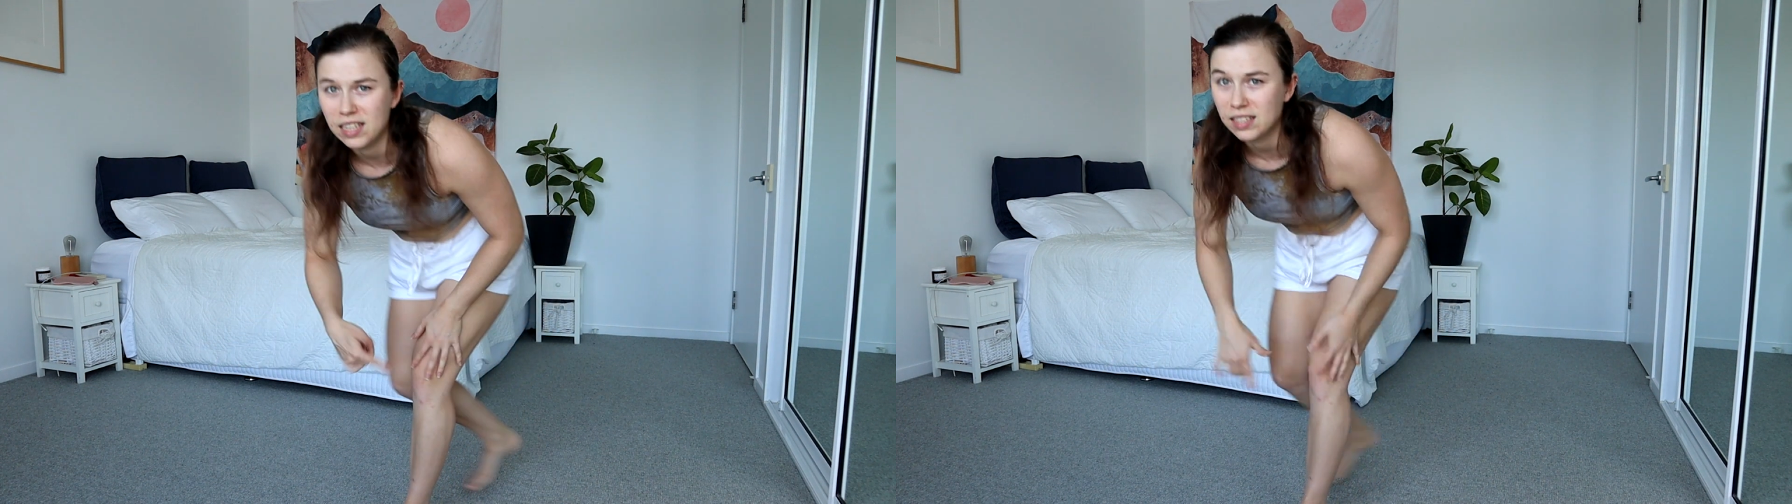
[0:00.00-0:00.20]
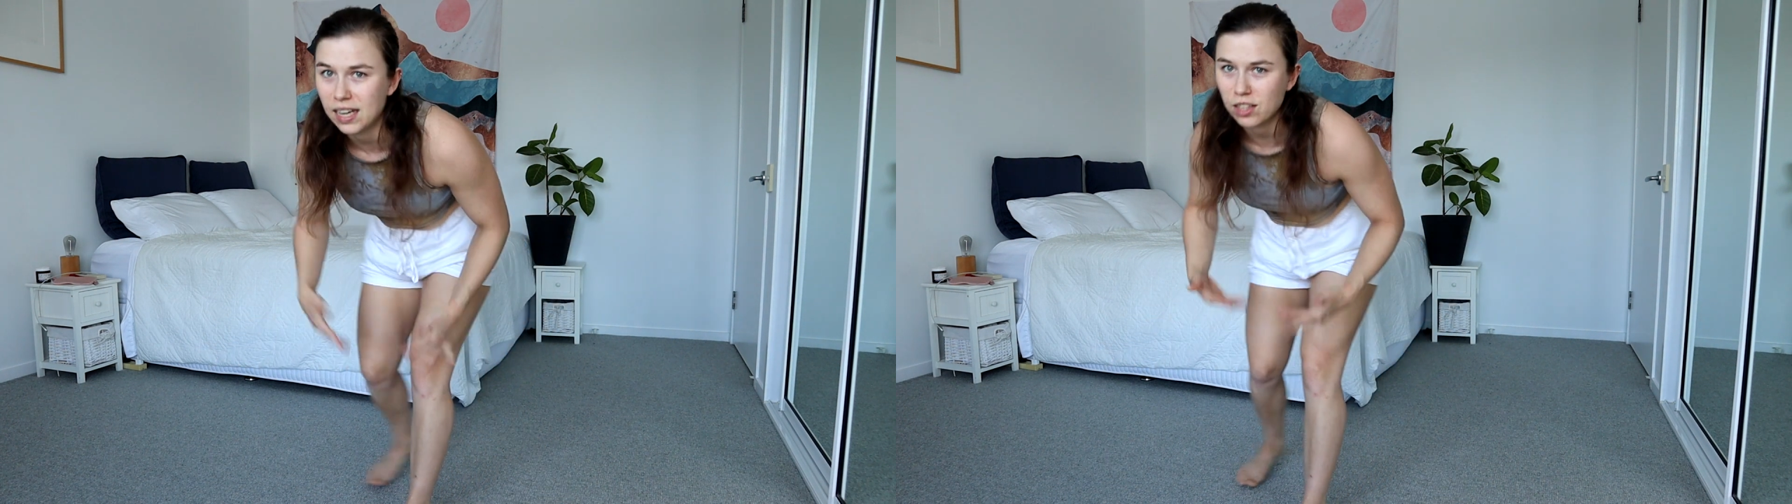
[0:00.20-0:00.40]

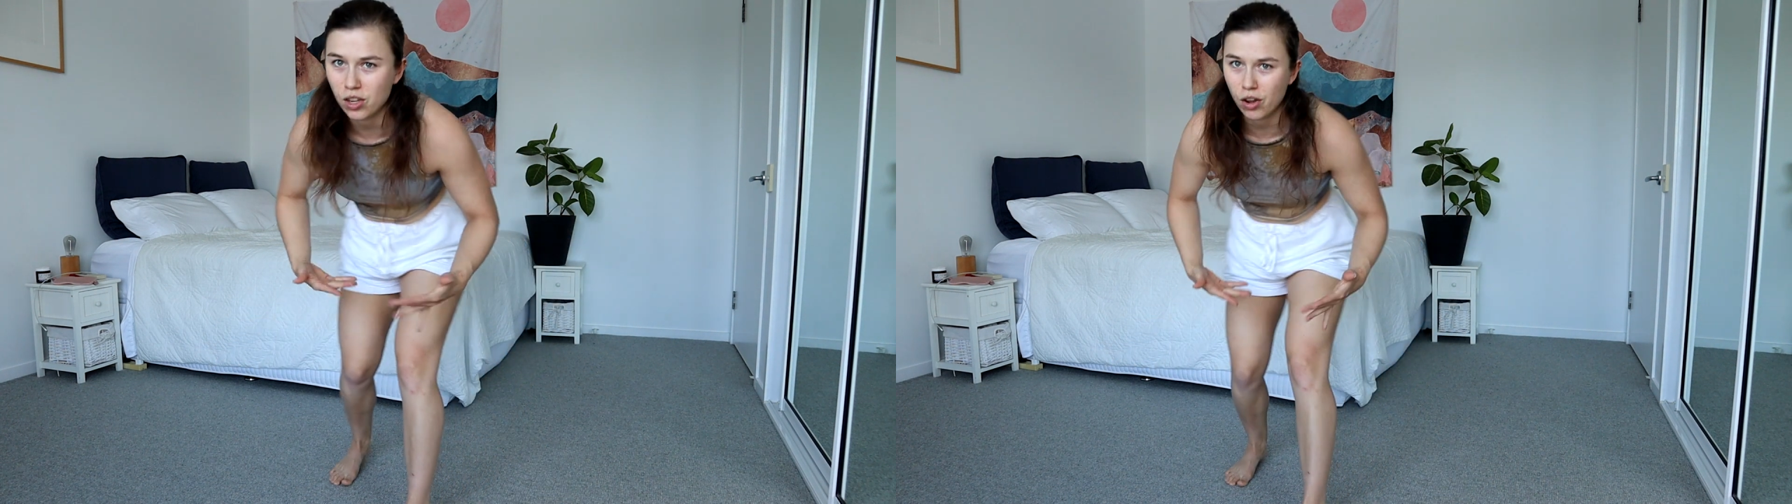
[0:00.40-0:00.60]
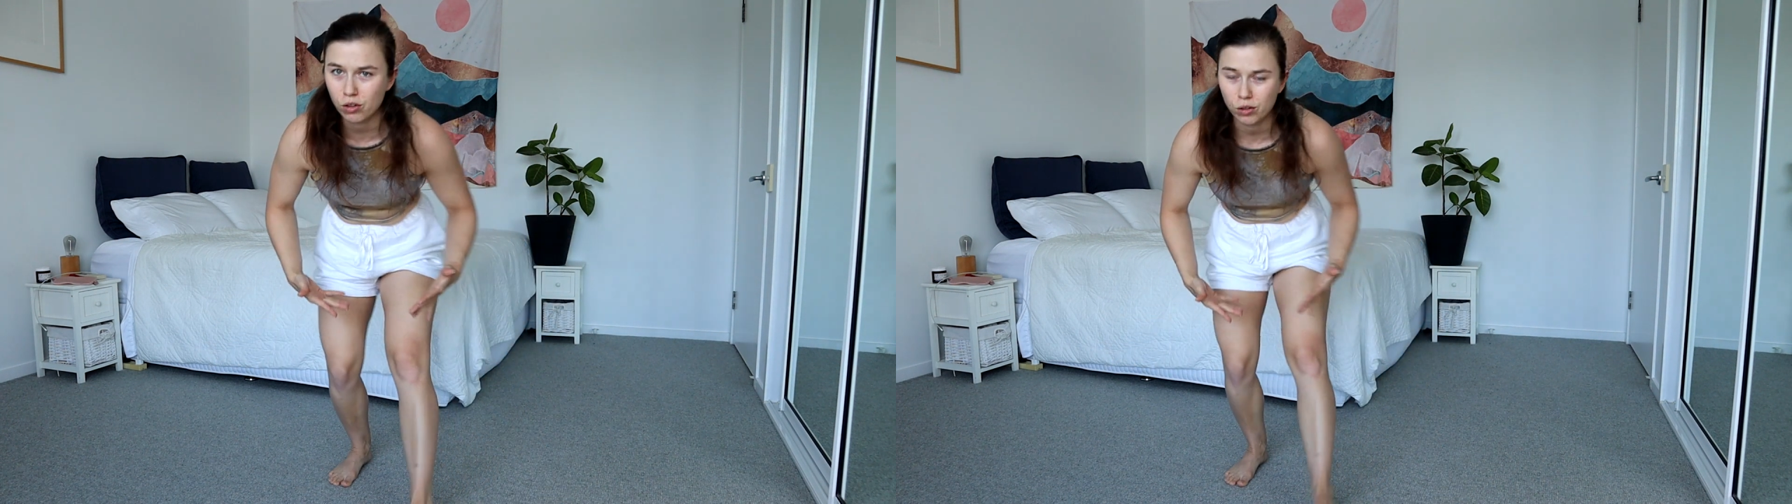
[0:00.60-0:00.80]
this like
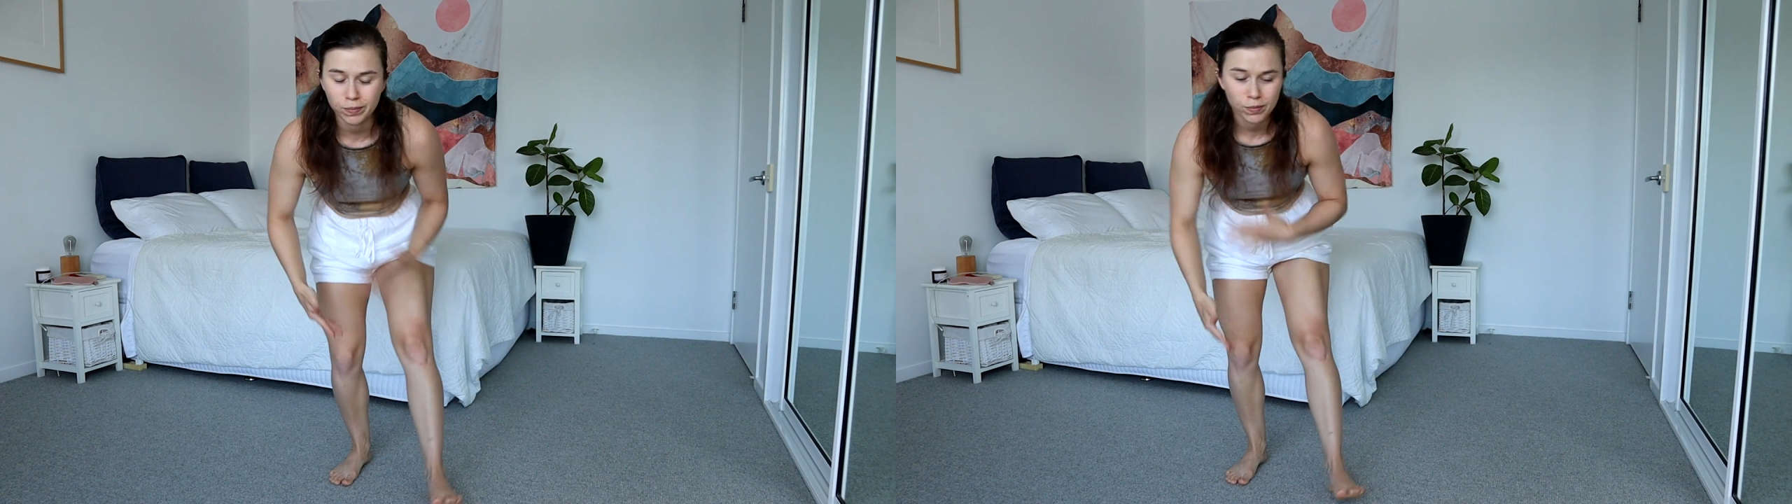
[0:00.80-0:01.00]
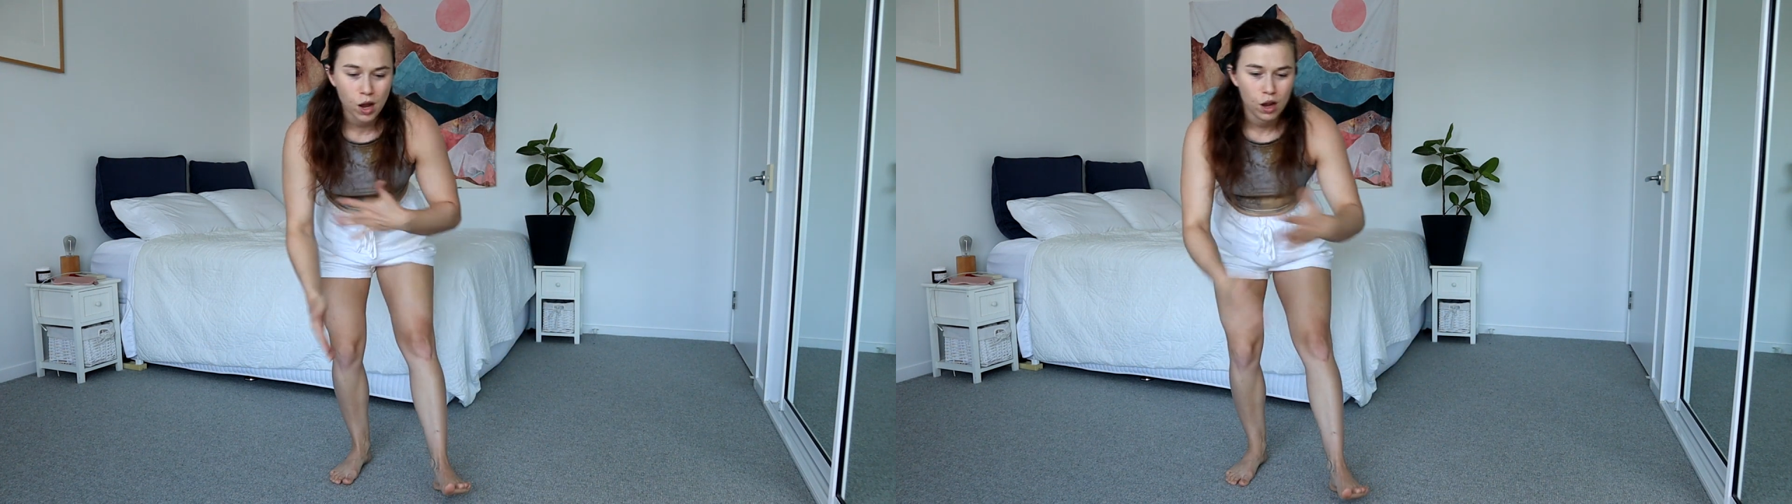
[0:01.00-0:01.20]
circle.
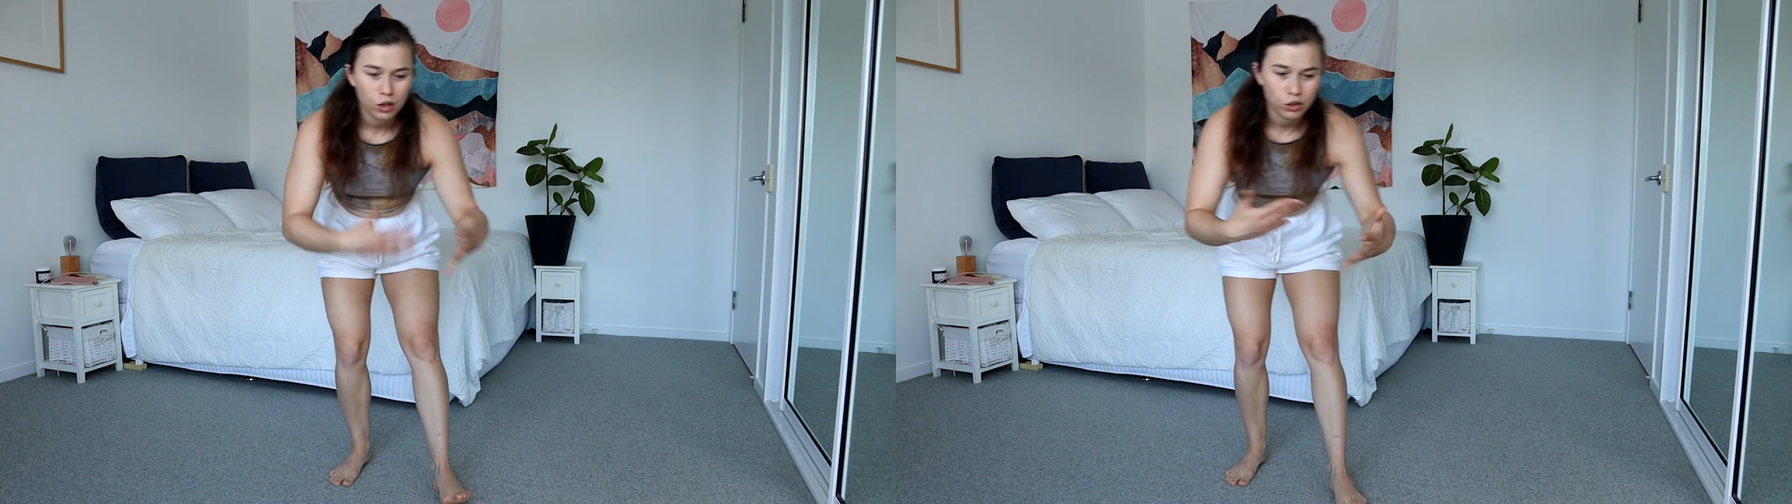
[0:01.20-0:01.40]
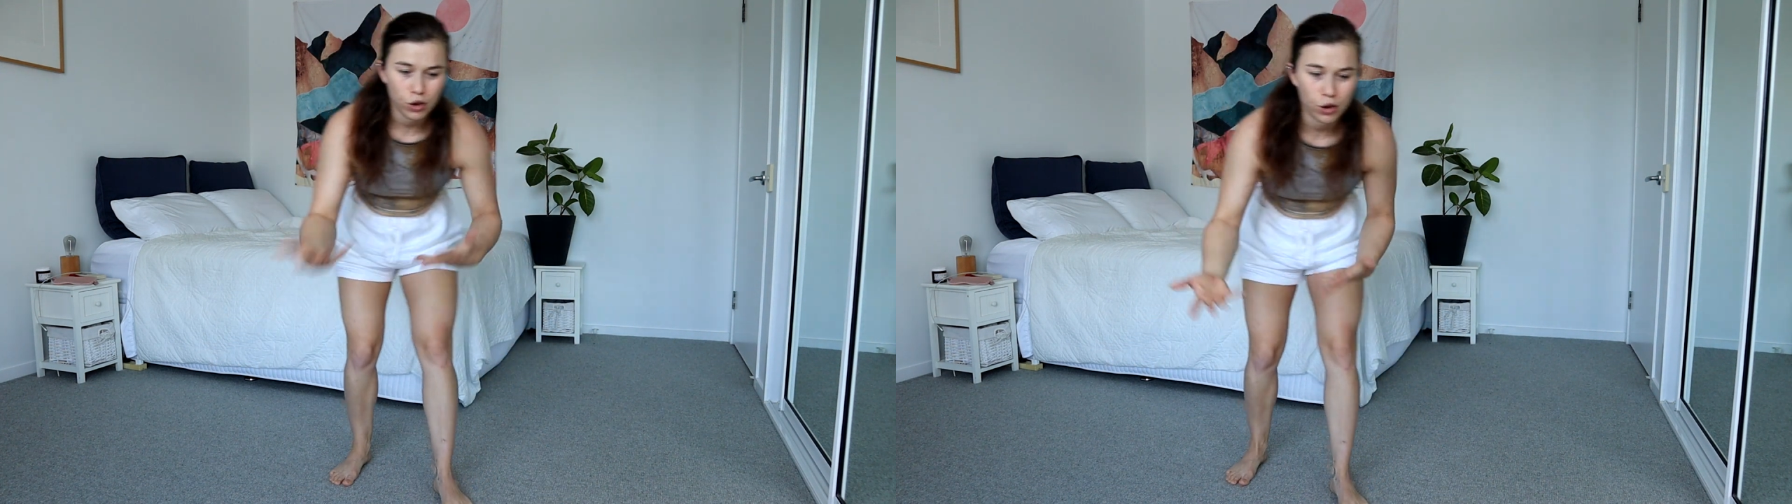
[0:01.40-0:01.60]

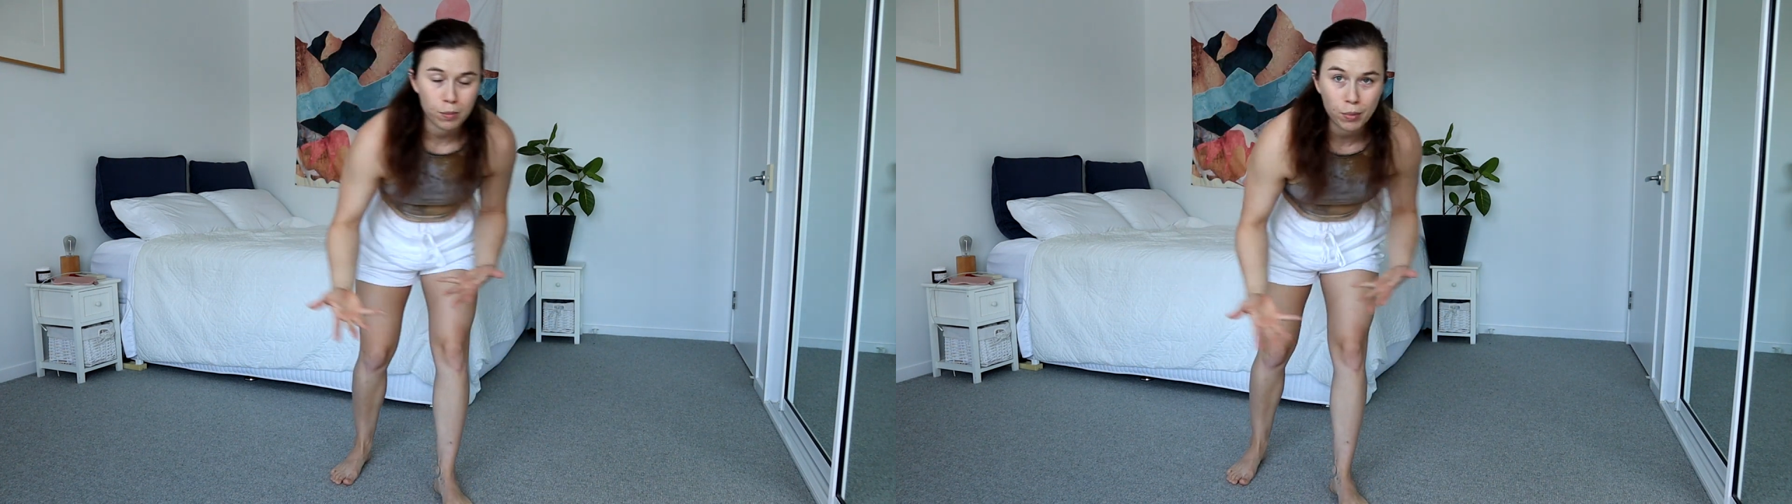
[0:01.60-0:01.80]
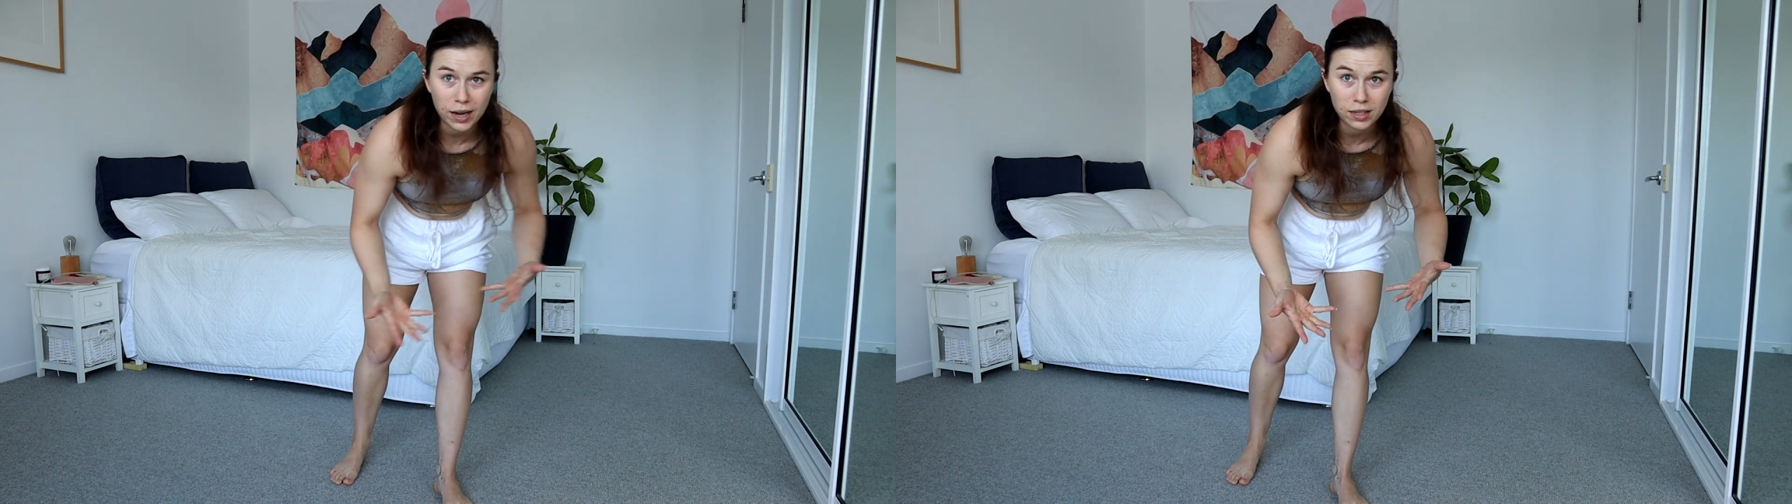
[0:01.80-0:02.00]
So you
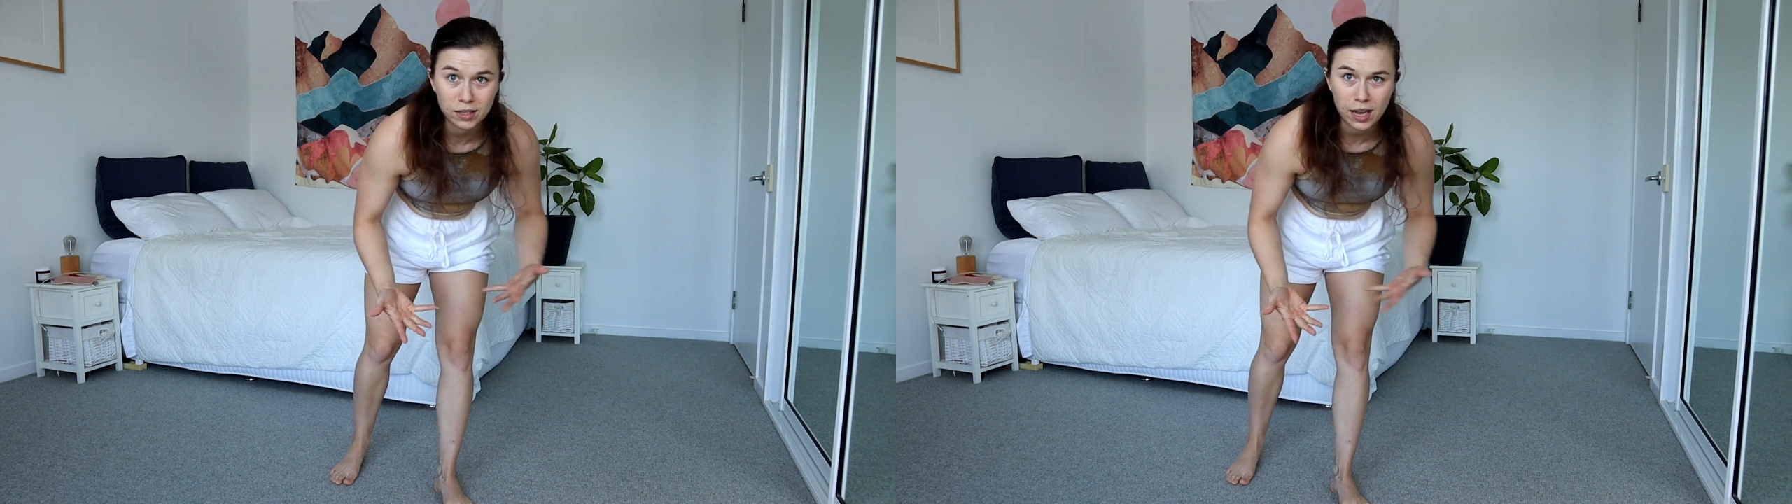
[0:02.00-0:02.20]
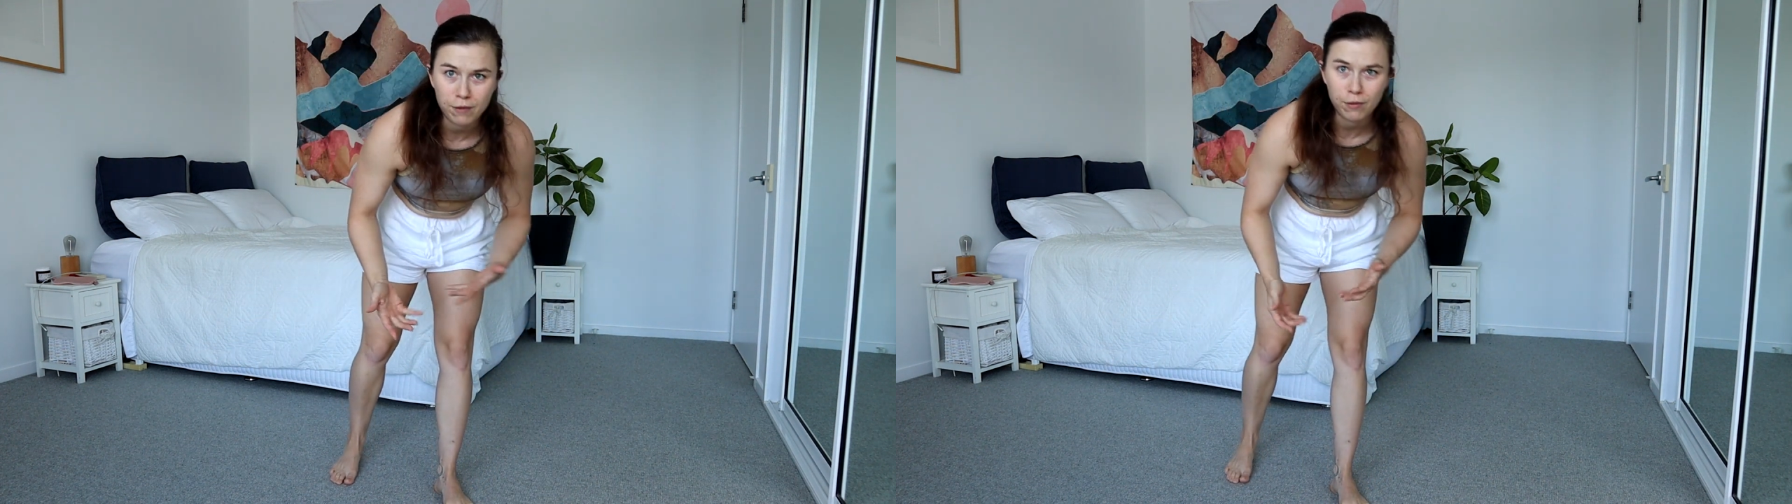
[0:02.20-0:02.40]
can practice that